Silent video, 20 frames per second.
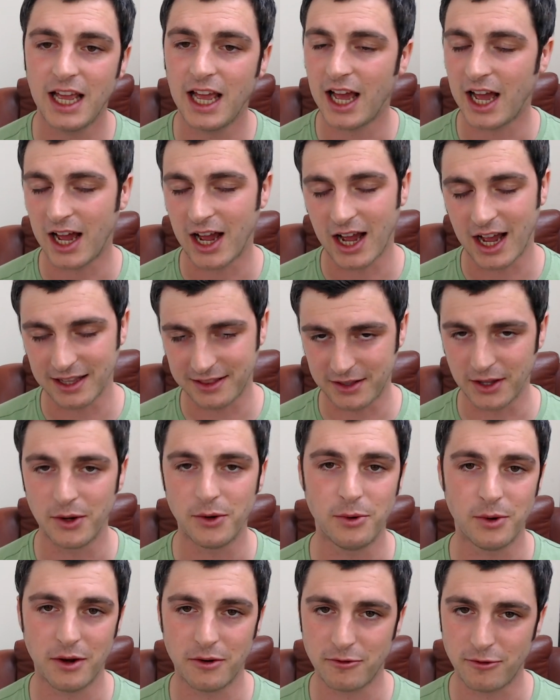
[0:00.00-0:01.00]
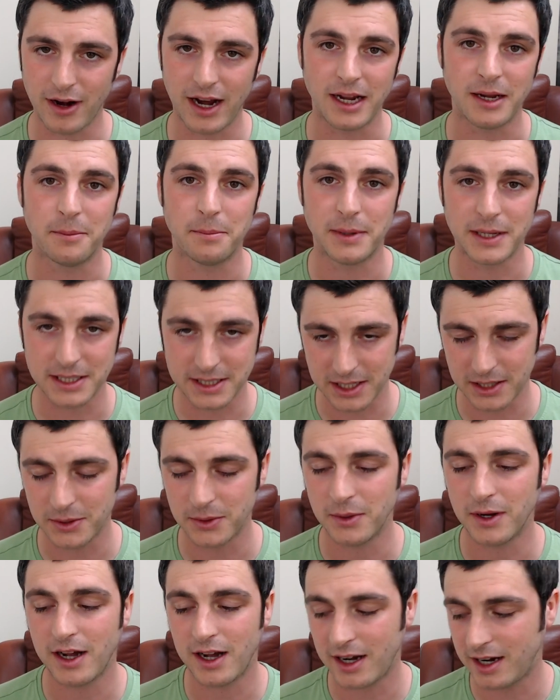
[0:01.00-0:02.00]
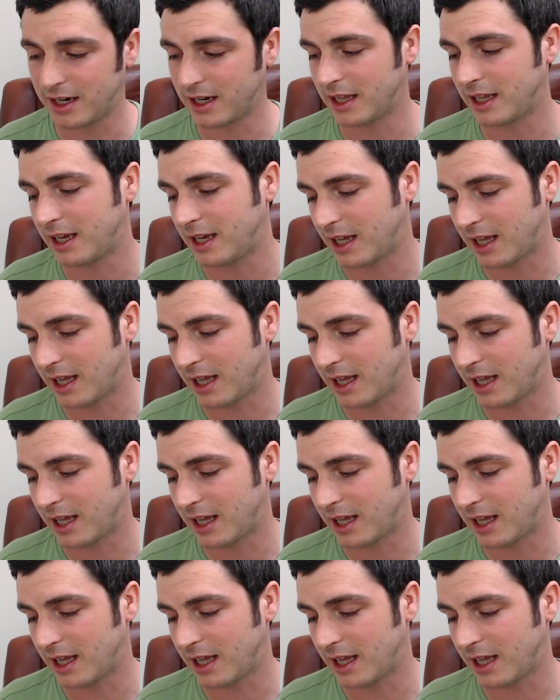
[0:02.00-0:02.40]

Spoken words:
I do rate Bizou highly.